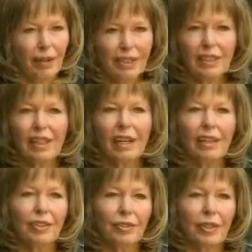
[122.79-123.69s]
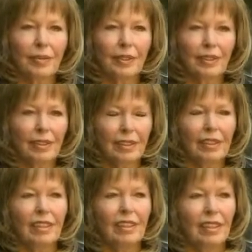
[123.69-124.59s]
that was a lot of trouble.
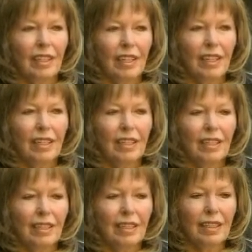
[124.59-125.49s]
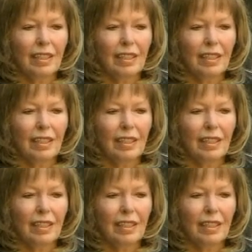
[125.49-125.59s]
And